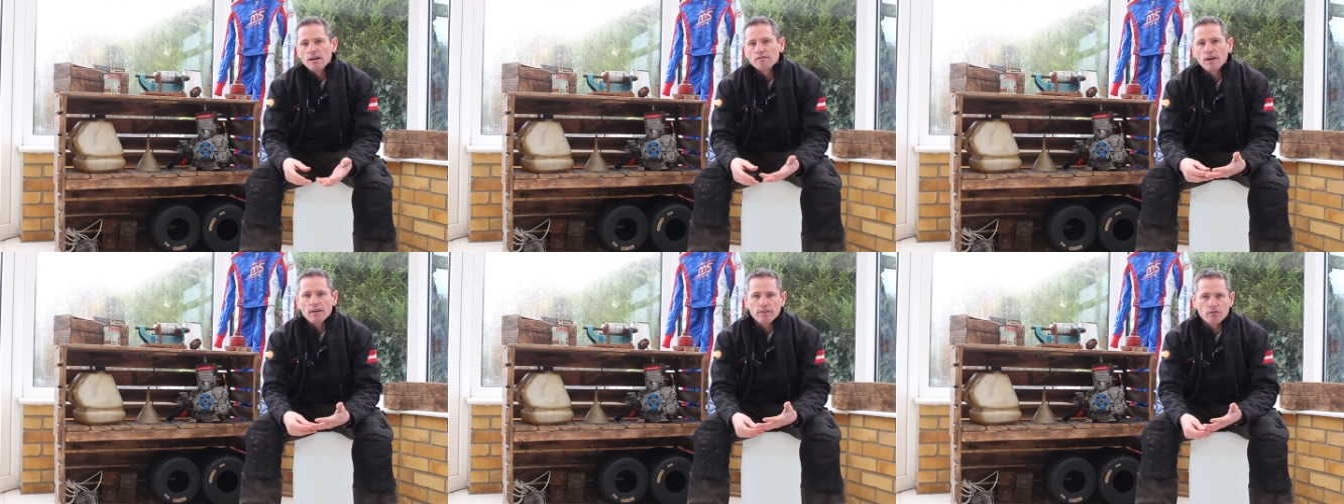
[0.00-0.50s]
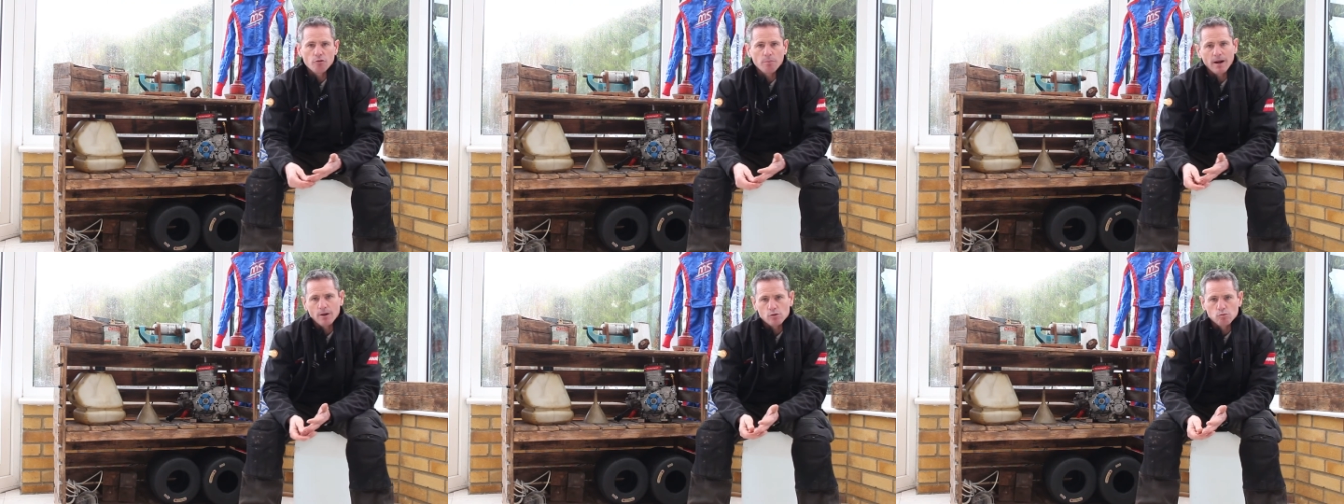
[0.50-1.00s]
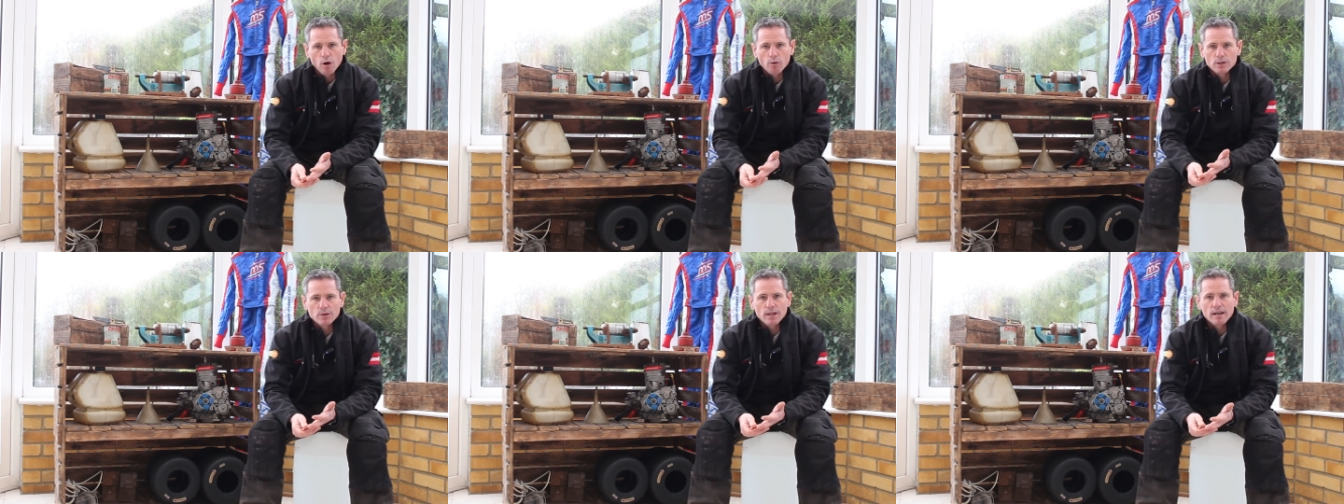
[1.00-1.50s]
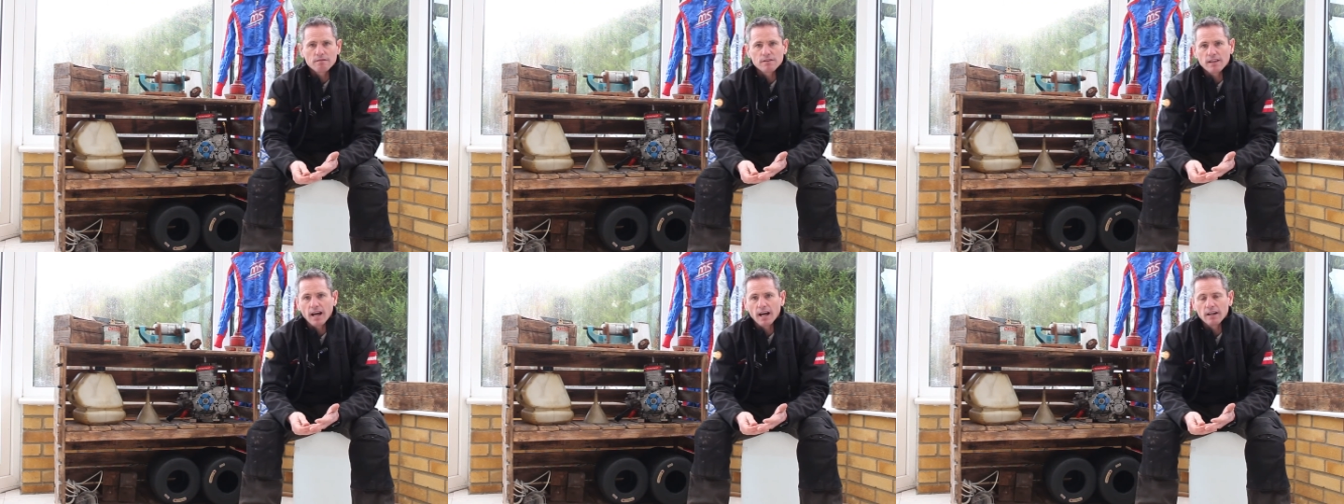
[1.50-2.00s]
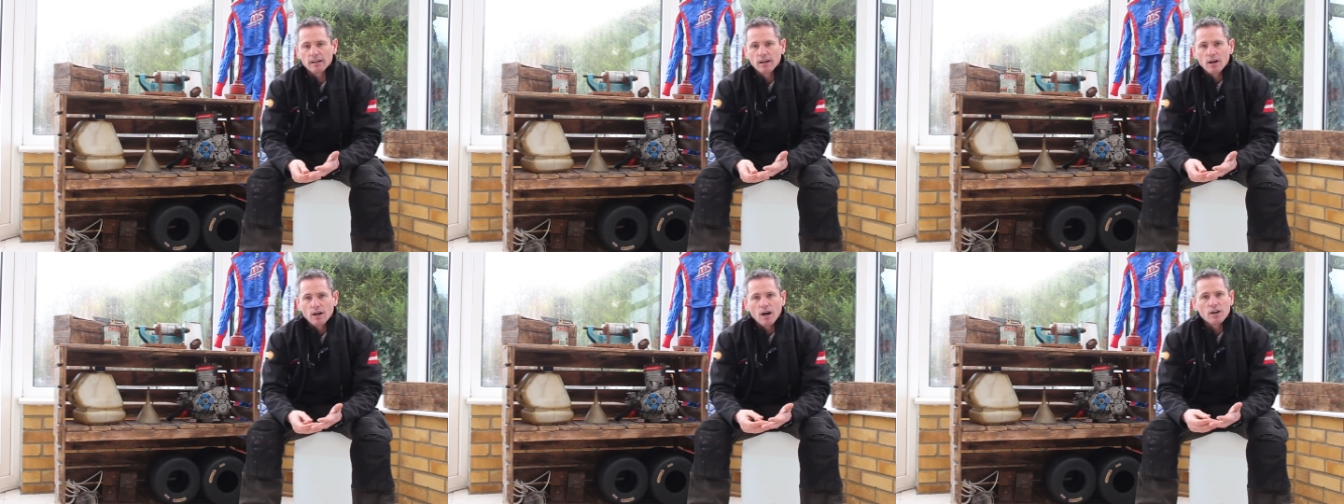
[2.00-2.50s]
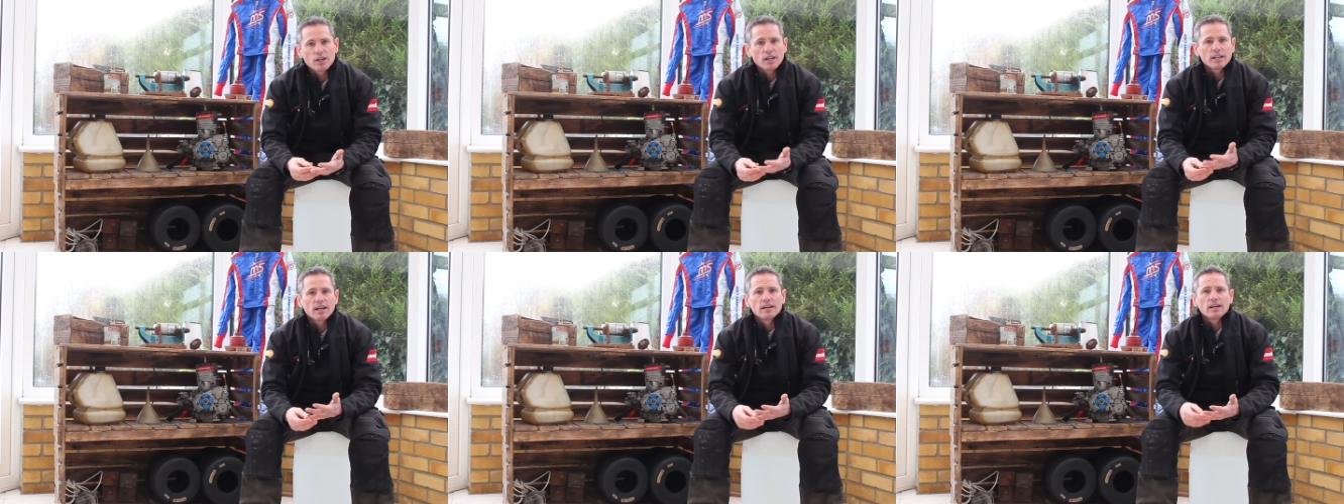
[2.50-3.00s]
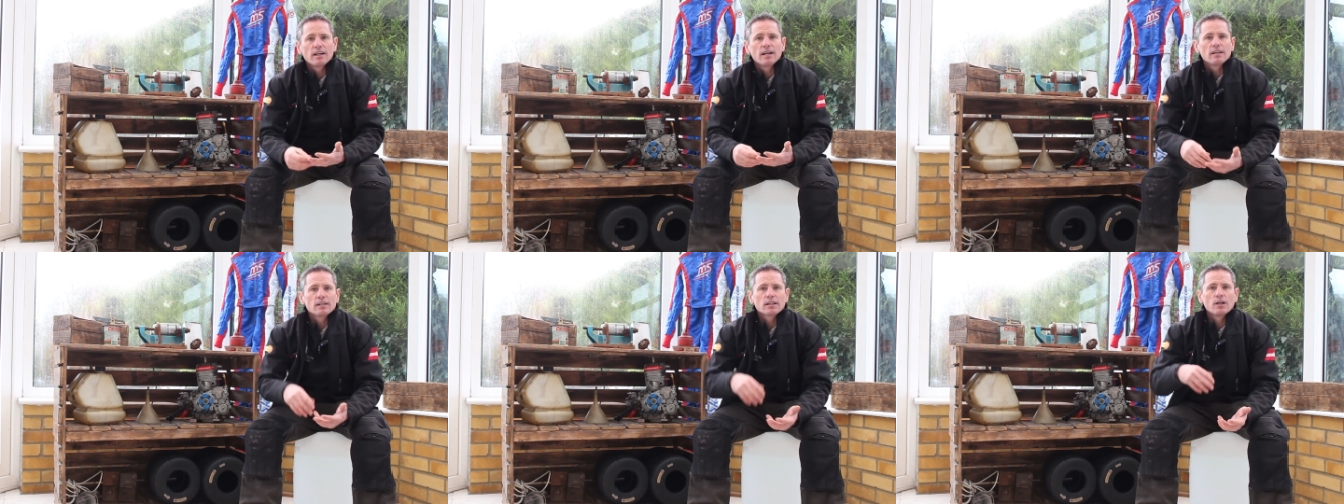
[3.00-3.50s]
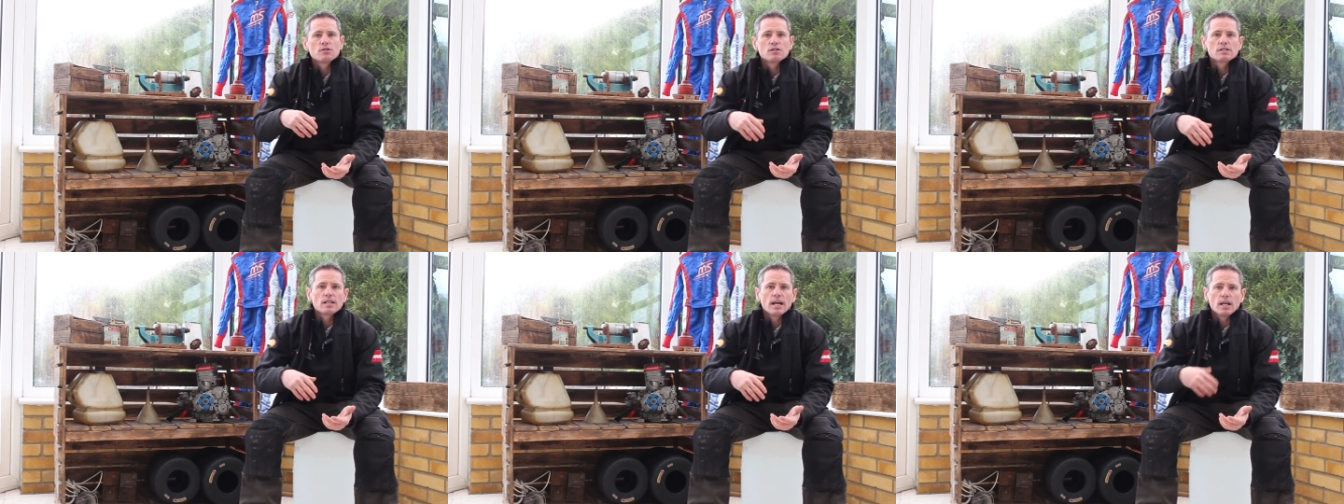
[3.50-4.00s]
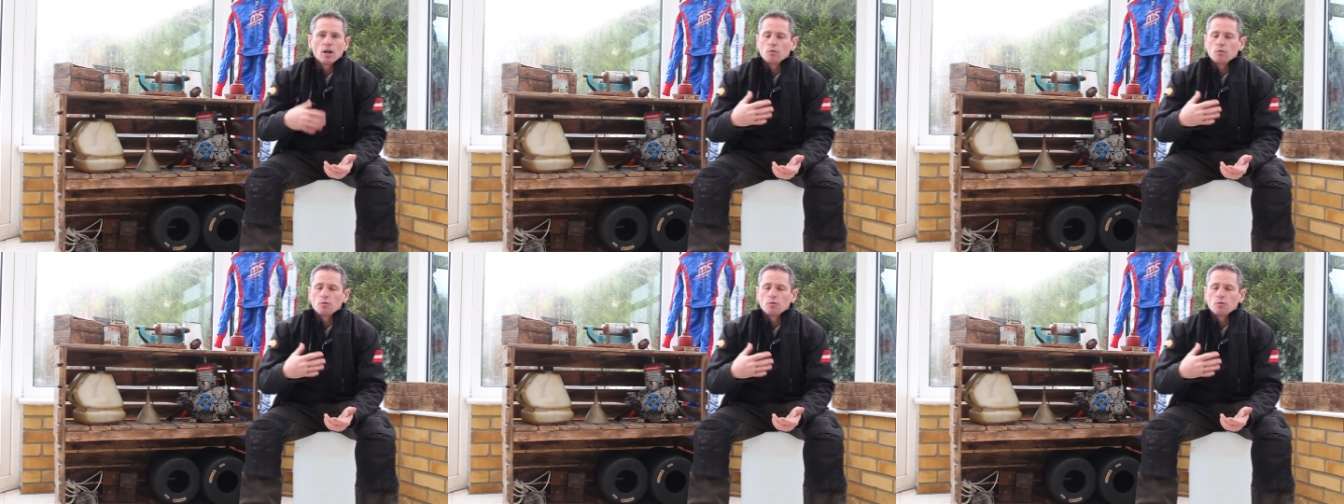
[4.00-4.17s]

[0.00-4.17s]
£500, what will you get for that? Are you going to say,